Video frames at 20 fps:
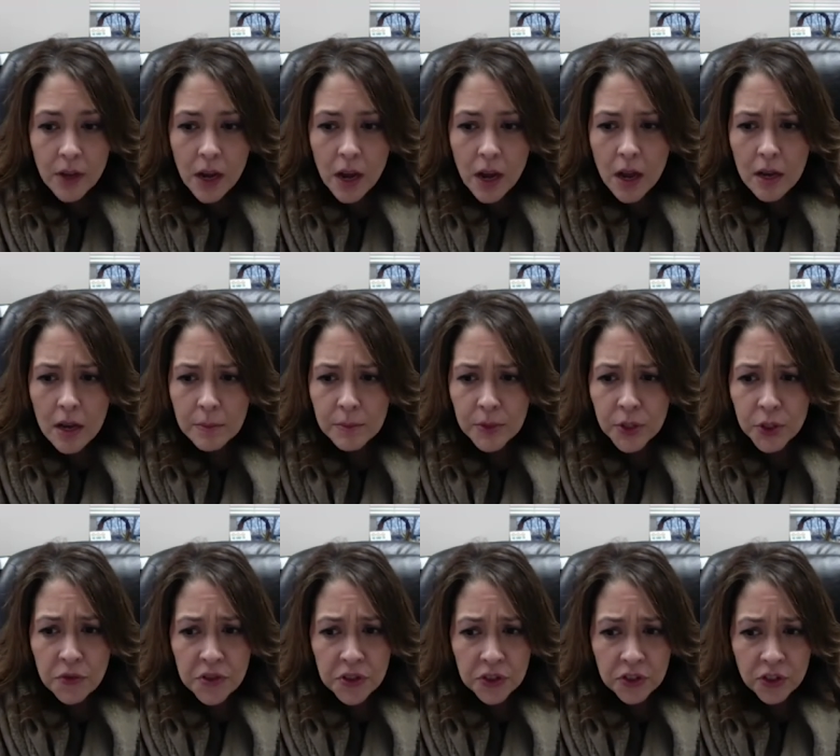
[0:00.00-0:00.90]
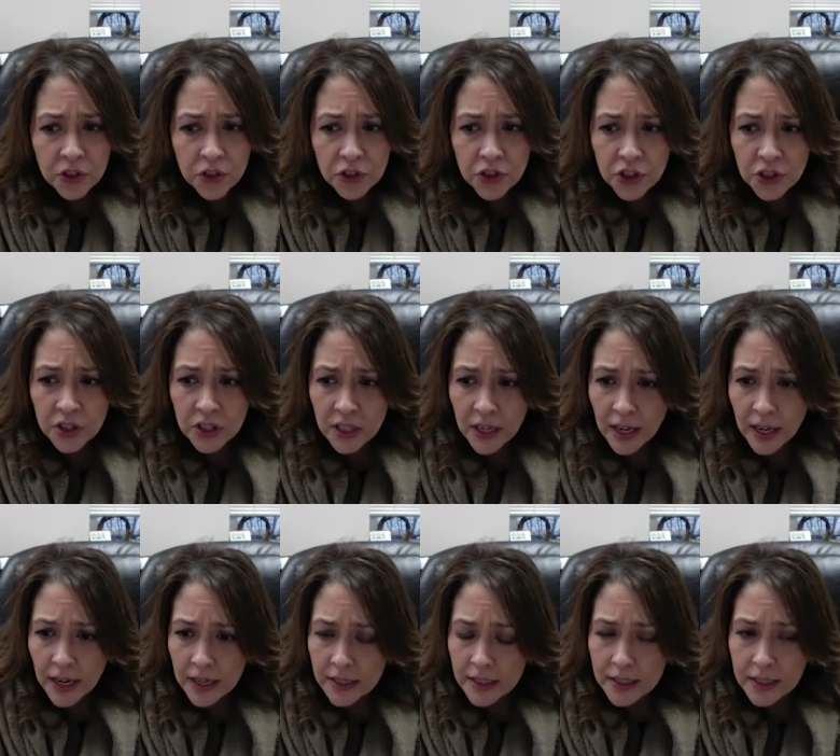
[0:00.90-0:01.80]
Um, so this is just a
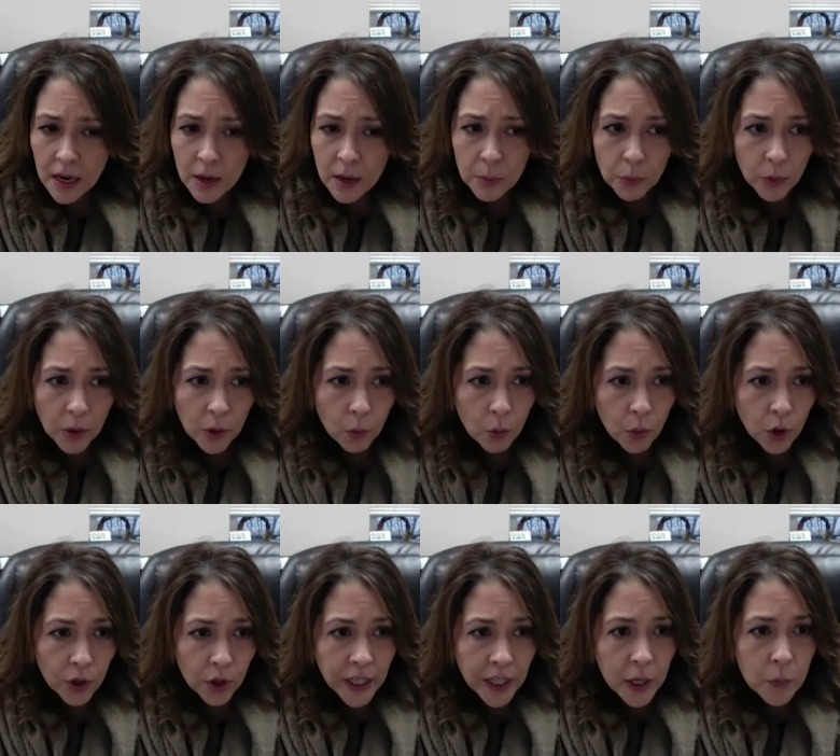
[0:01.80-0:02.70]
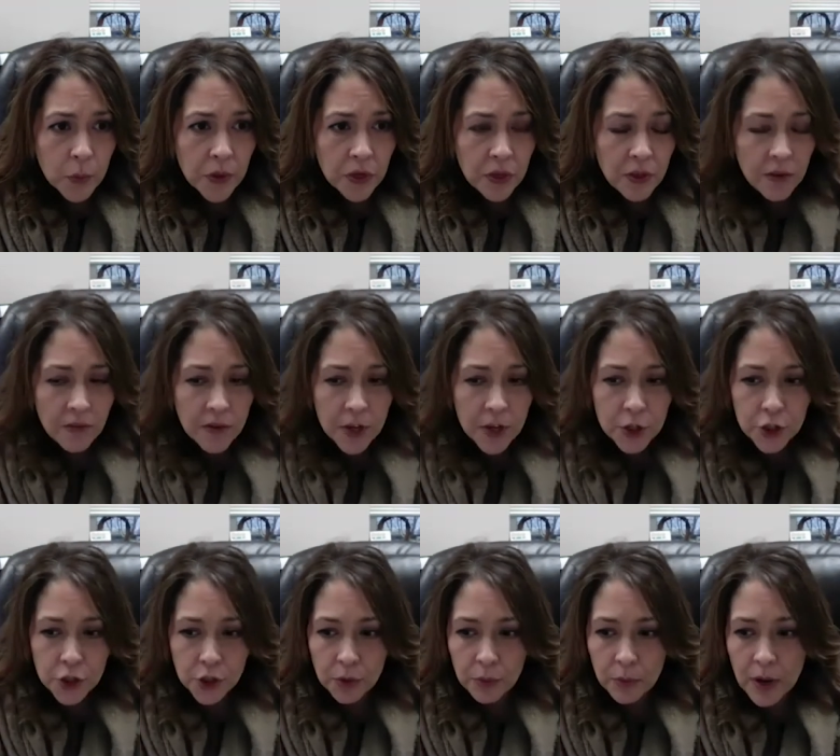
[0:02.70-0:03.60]
heads up. We're working with the
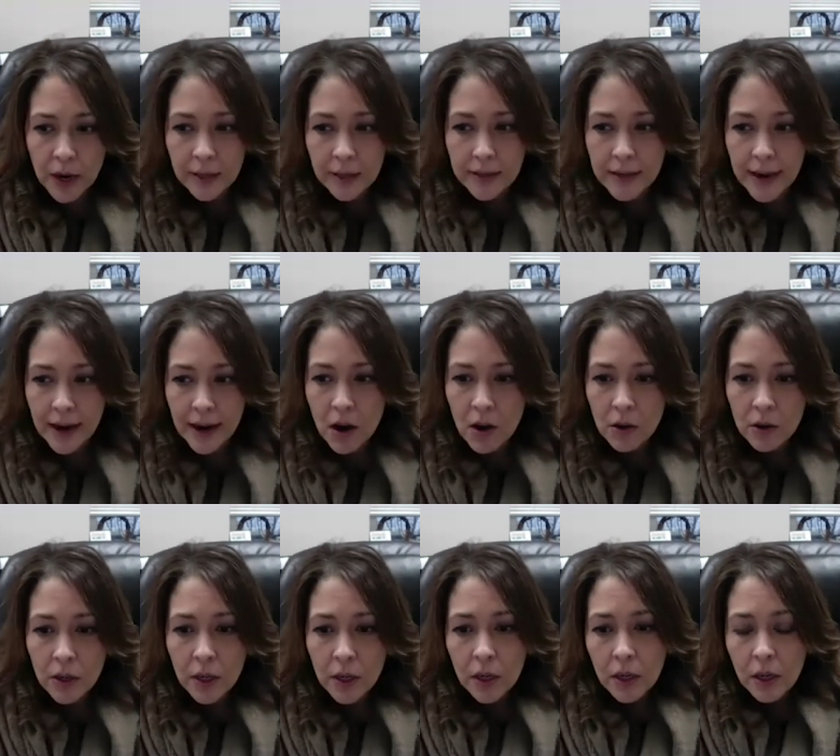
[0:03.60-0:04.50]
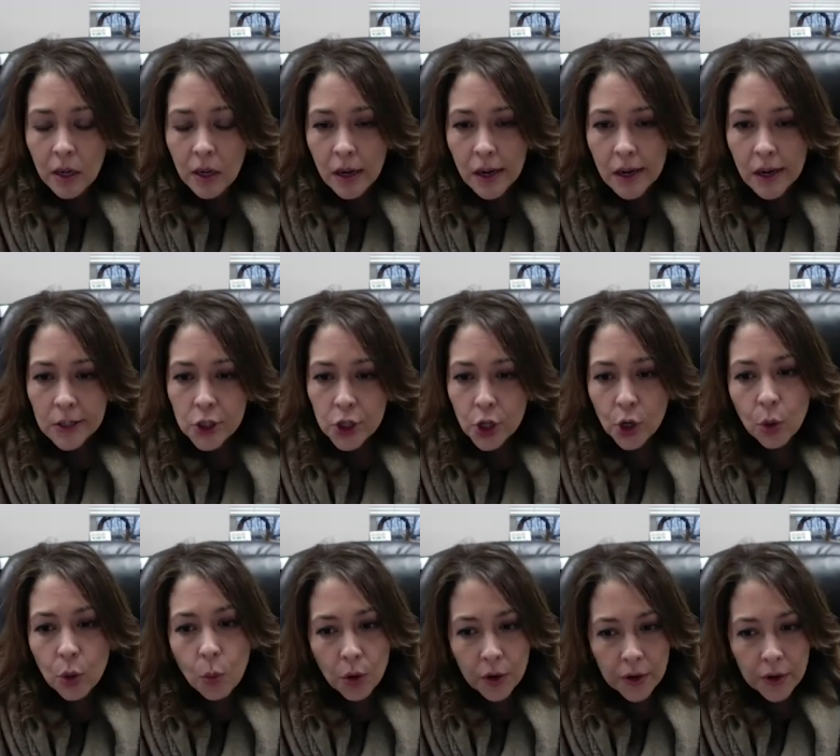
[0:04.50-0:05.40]
vendor right now uh, to
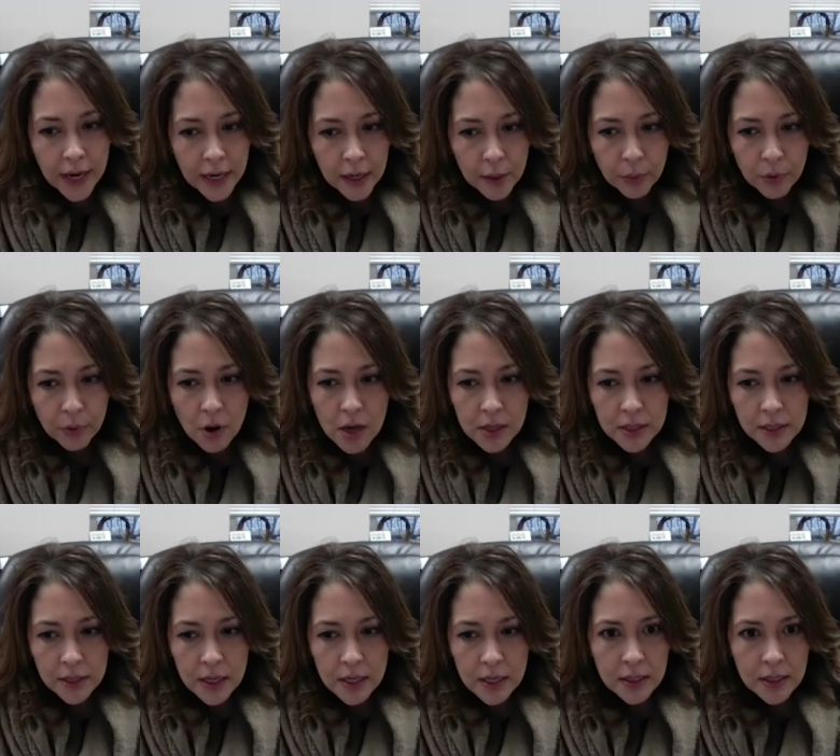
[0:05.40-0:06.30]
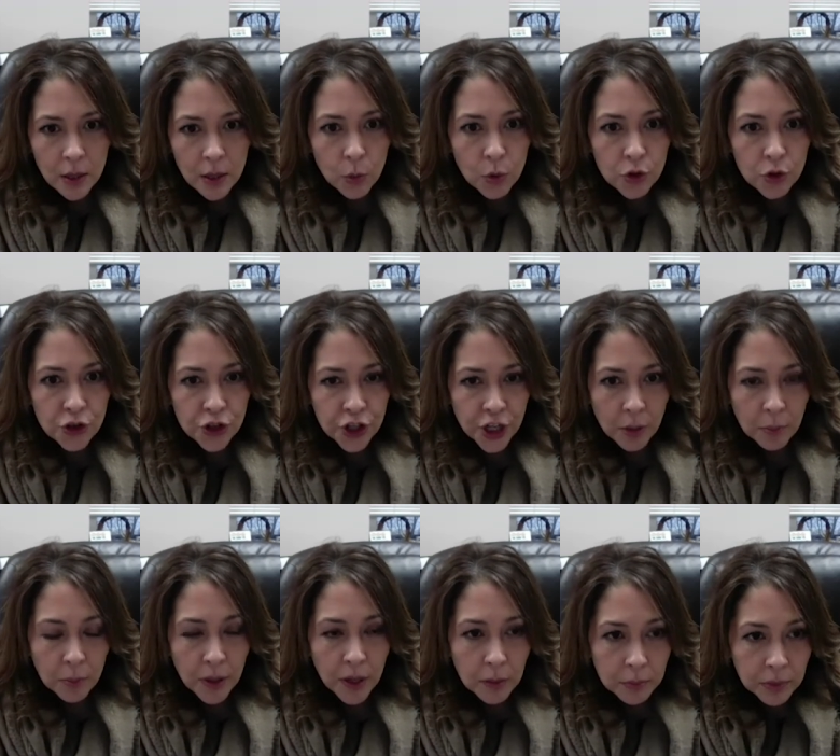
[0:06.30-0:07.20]
coordinate a process that we'll share
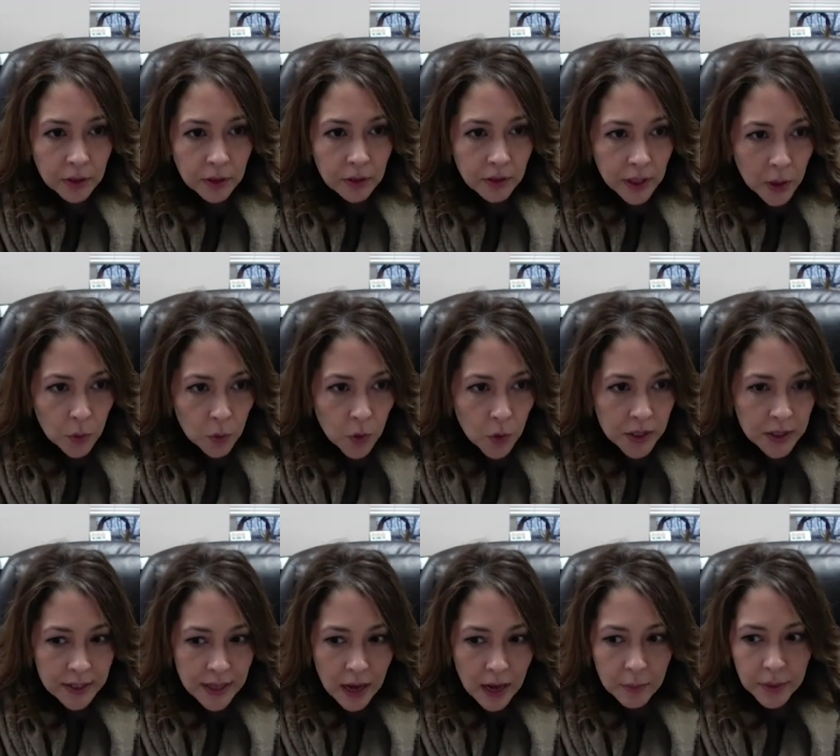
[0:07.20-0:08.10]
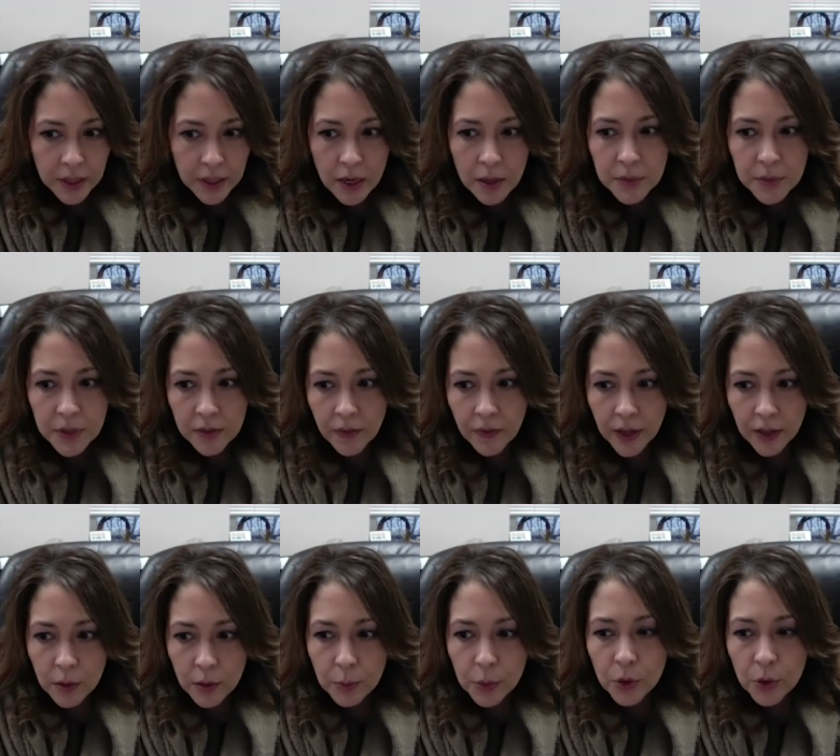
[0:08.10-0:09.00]
publicly once that becomes
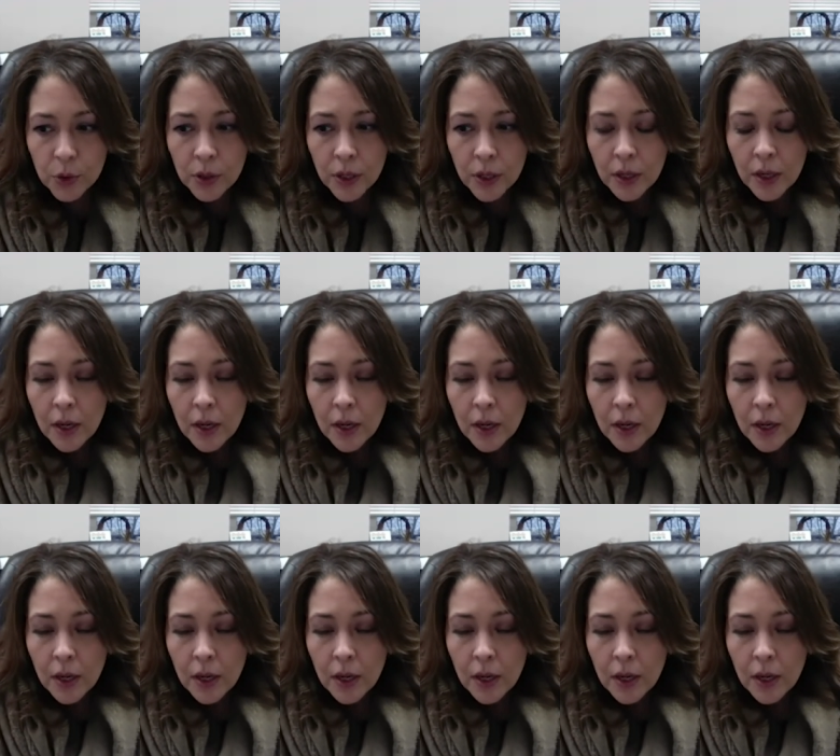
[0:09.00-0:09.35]
available.